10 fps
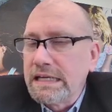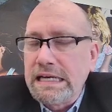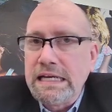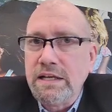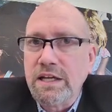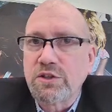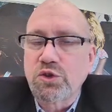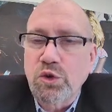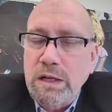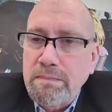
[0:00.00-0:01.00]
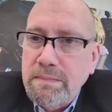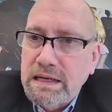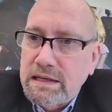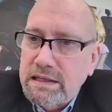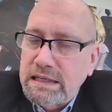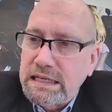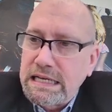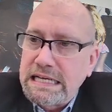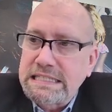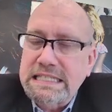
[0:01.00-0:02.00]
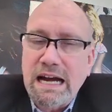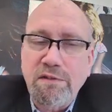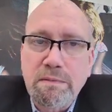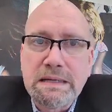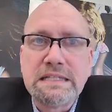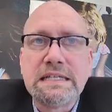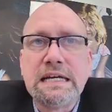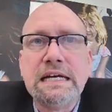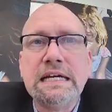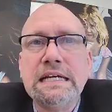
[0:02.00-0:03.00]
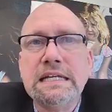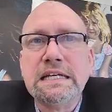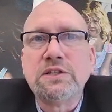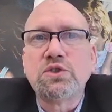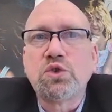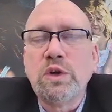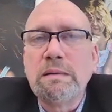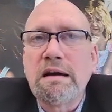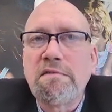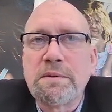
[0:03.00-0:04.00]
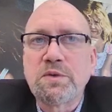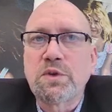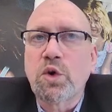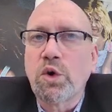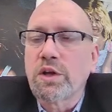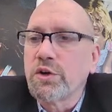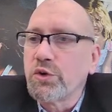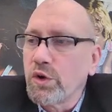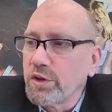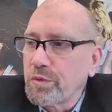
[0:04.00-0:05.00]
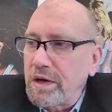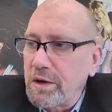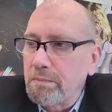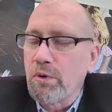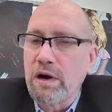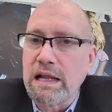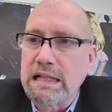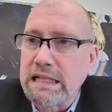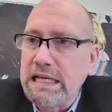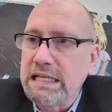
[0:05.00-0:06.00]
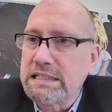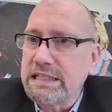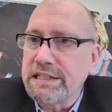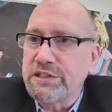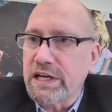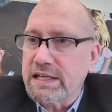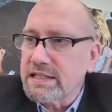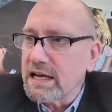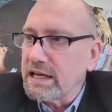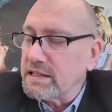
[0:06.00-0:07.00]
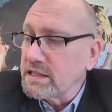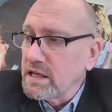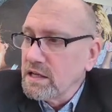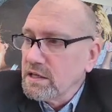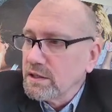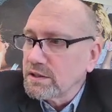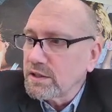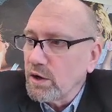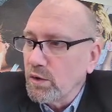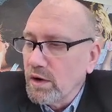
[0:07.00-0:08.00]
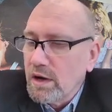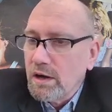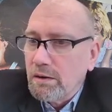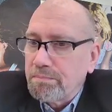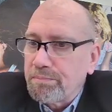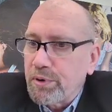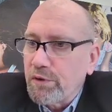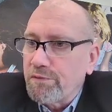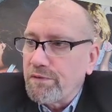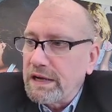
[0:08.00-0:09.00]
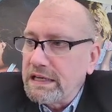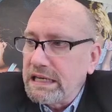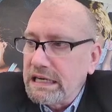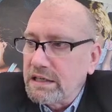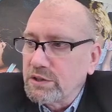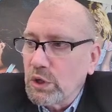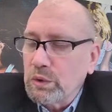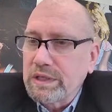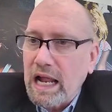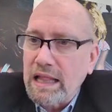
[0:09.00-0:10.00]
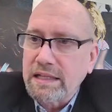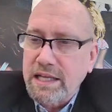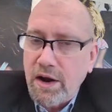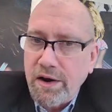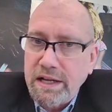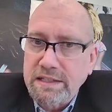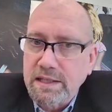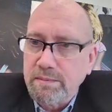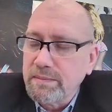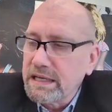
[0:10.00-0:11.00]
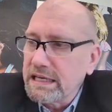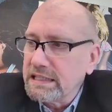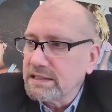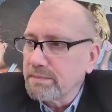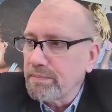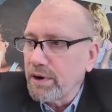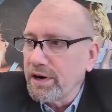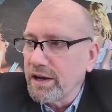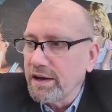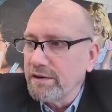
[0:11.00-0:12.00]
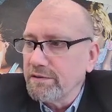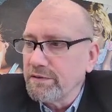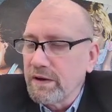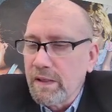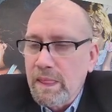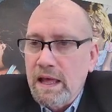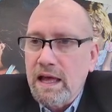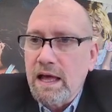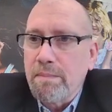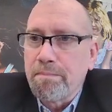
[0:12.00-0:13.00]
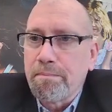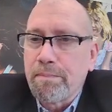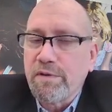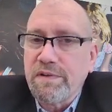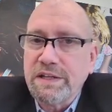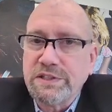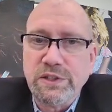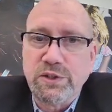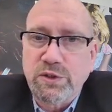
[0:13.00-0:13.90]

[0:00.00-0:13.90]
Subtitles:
In extremist governments and extreme governments with total controls where you're more likely to see genocides. So preventing totalitarianism is part of a prevention